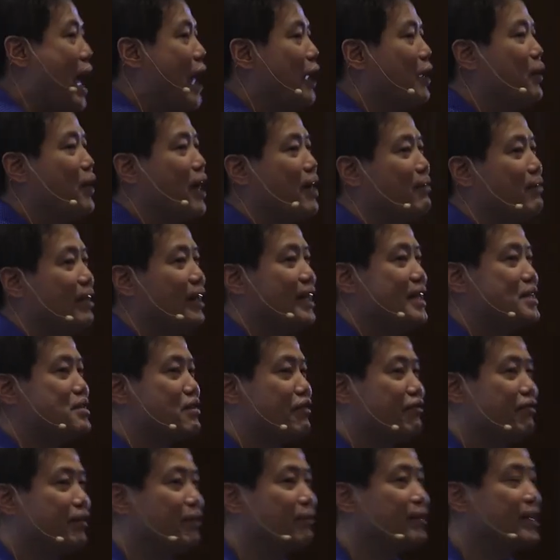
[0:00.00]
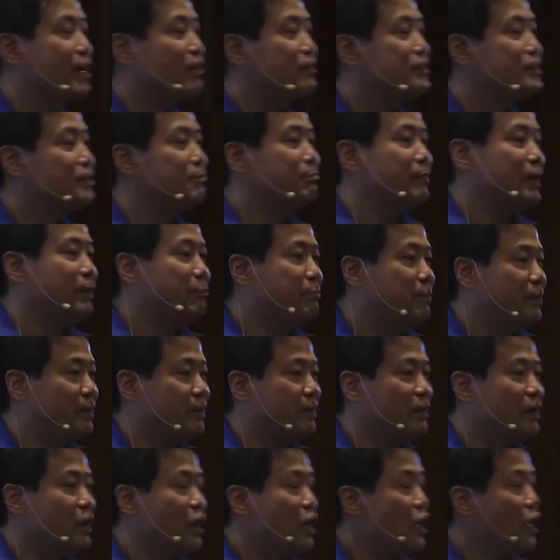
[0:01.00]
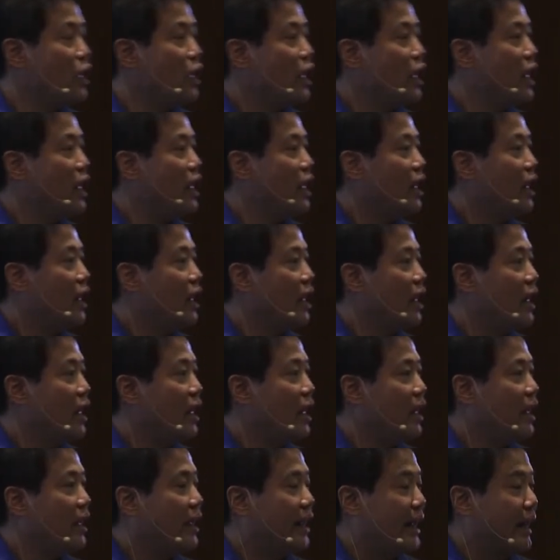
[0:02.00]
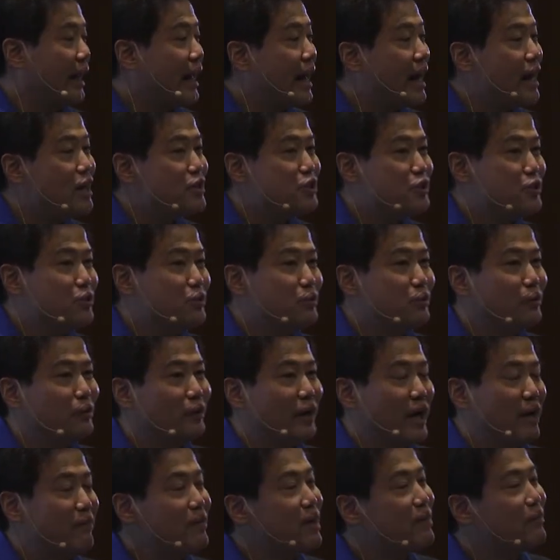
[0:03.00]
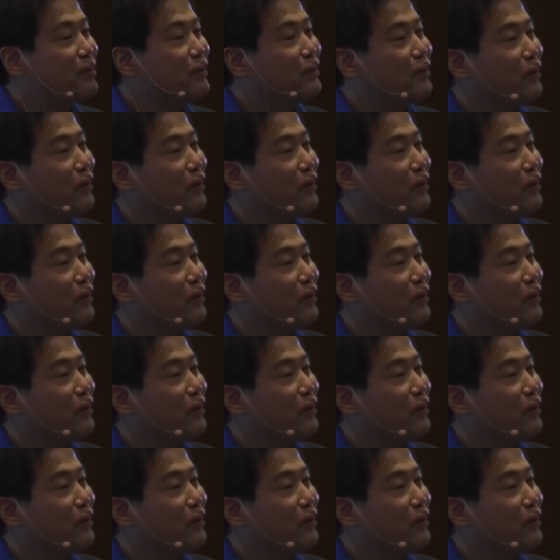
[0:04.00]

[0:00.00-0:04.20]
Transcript: you have a list of a few thousand people can I ask you, have you ever